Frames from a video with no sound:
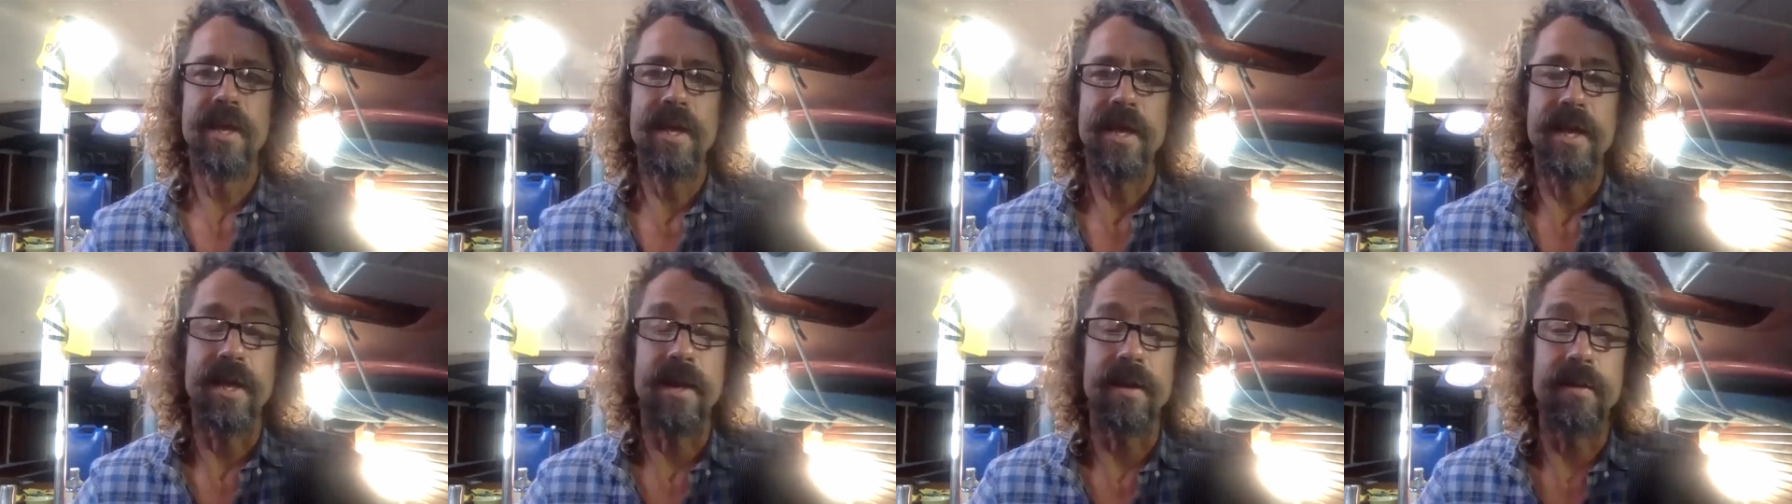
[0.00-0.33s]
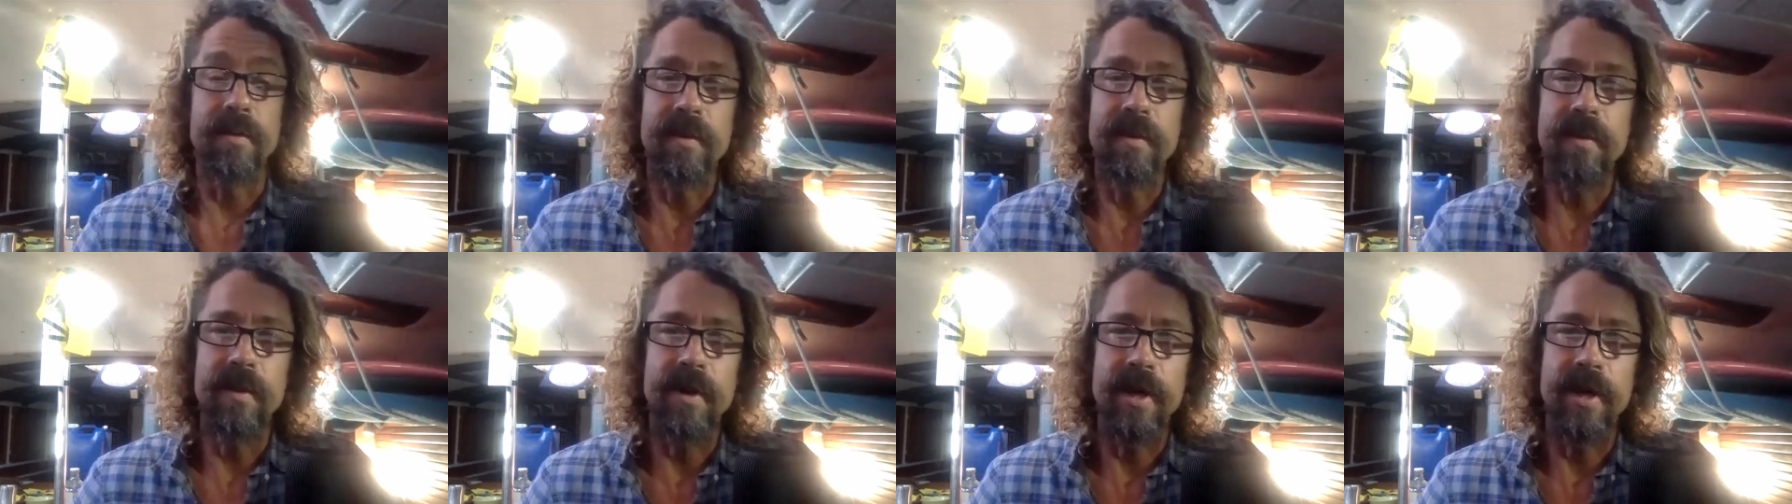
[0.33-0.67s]

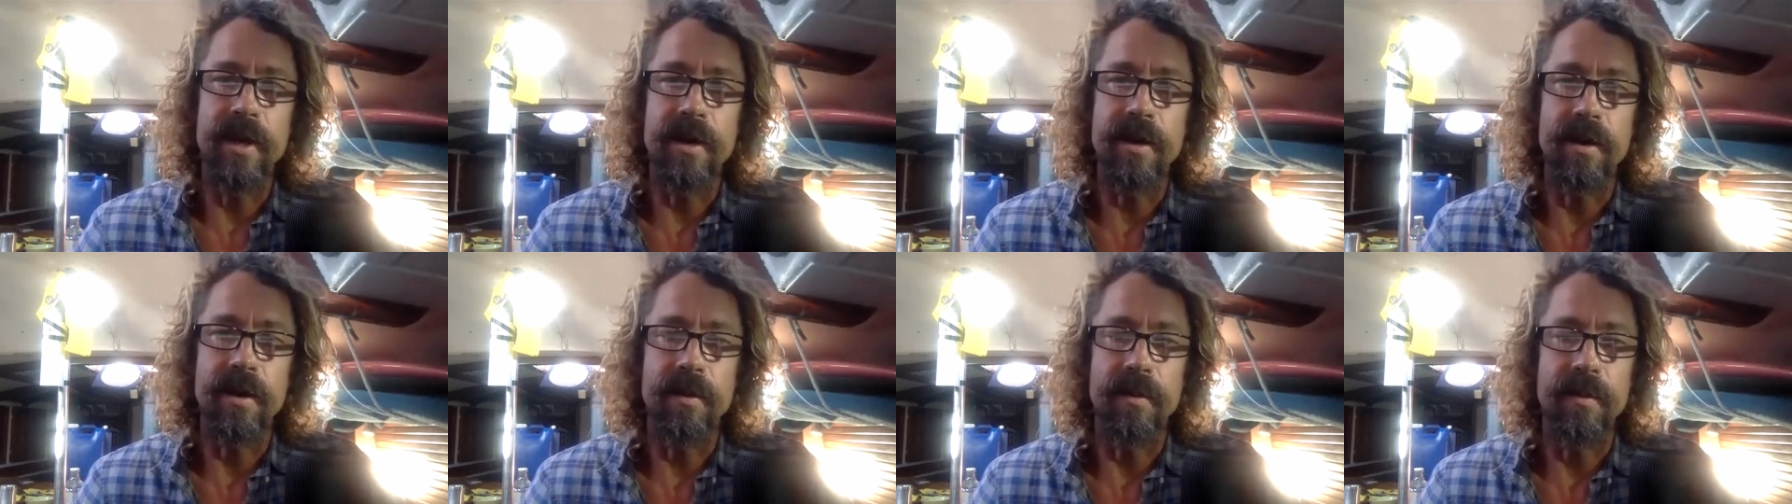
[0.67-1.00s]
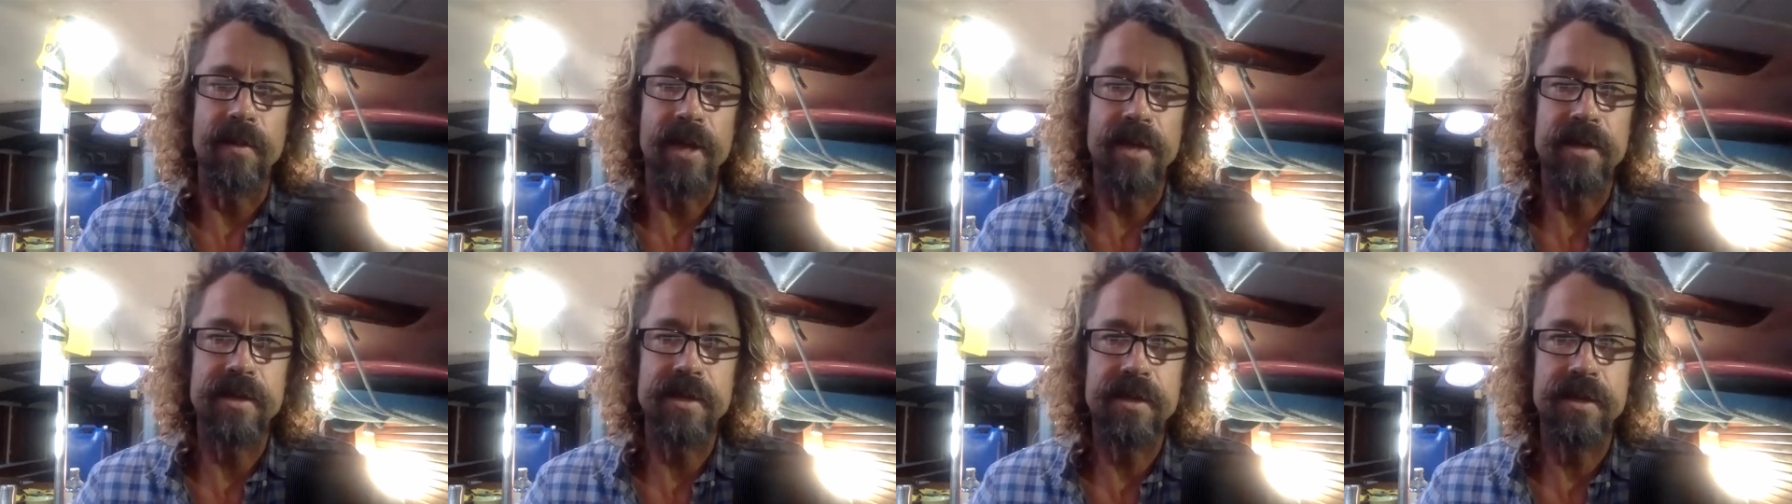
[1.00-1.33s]
And and um,
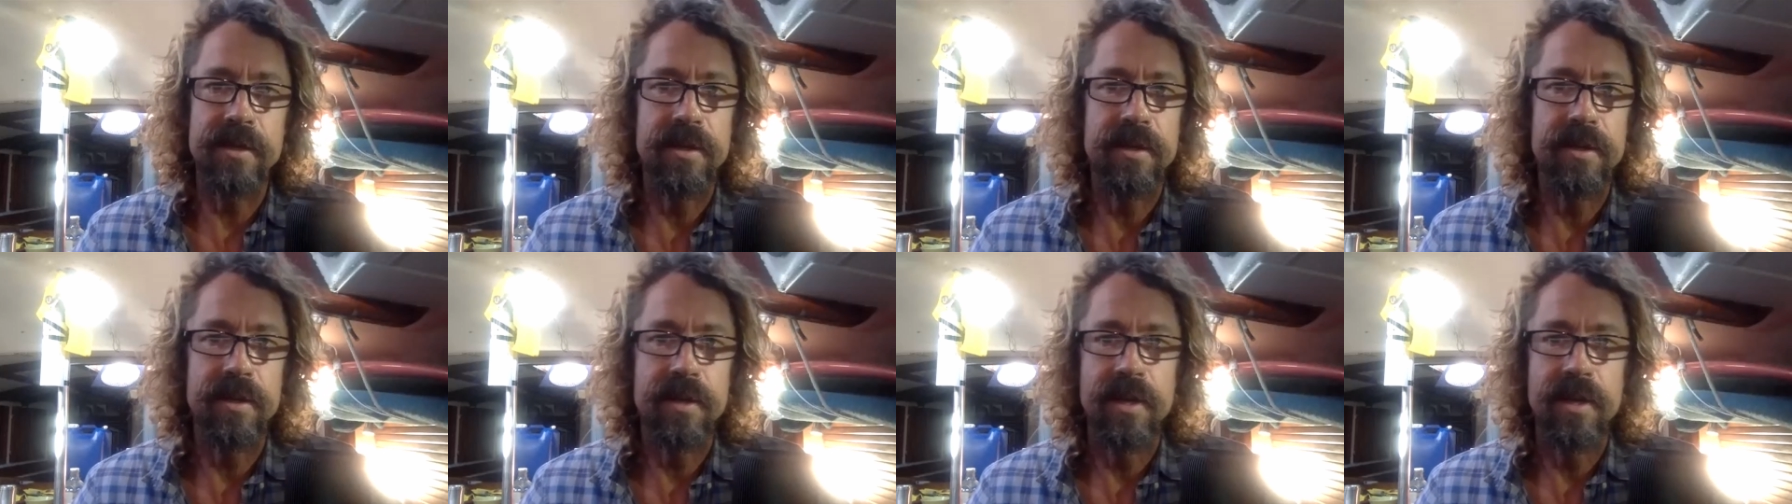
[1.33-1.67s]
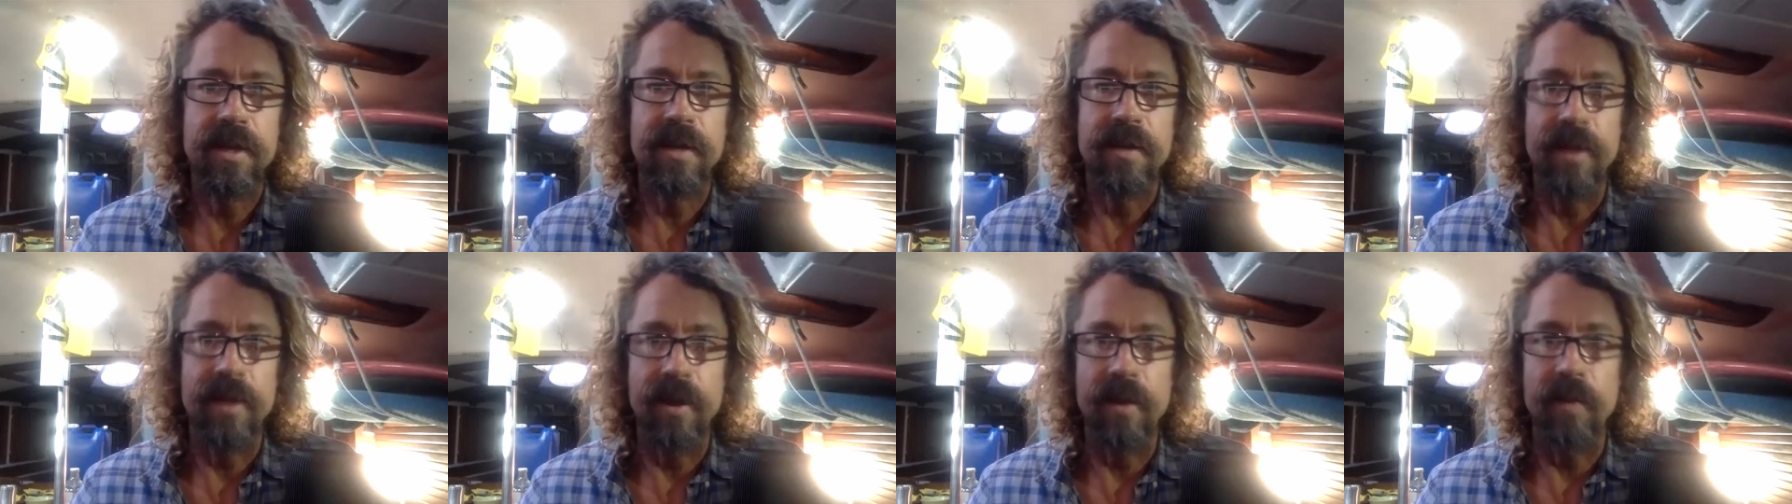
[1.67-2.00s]
that's
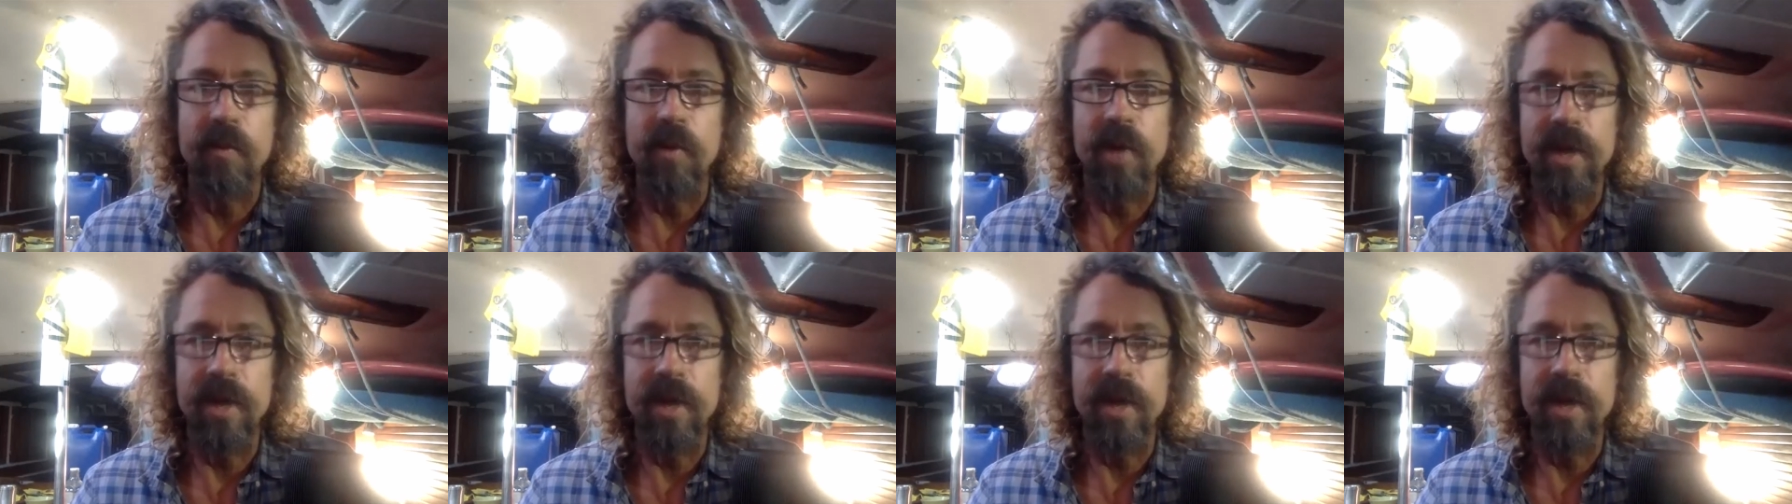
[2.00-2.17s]
that